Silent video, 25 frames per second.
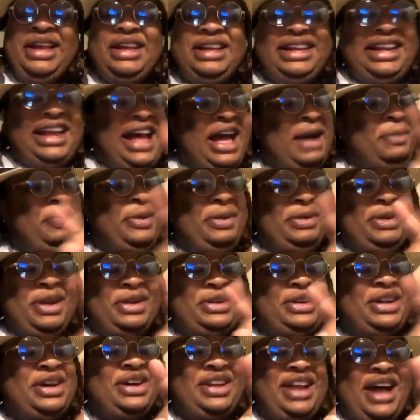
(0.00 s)
I made four
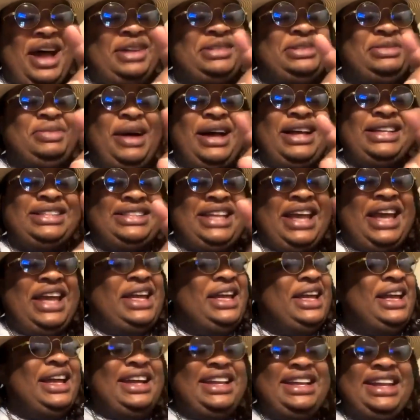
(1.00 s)
albums. I was about to say,
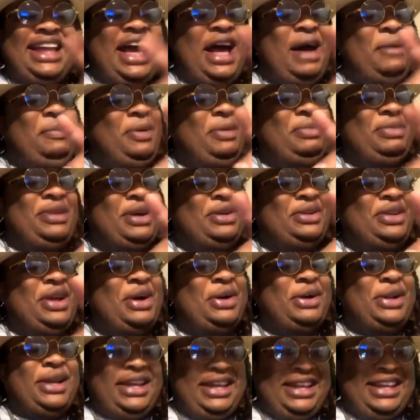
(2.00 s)
a lot of people don't know
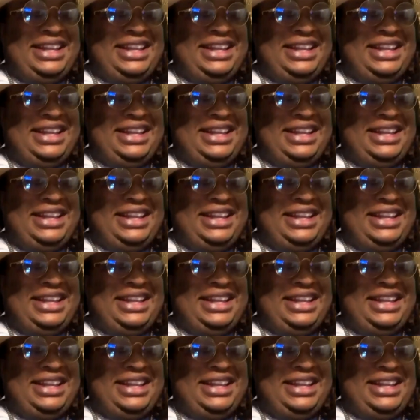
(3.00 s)
that.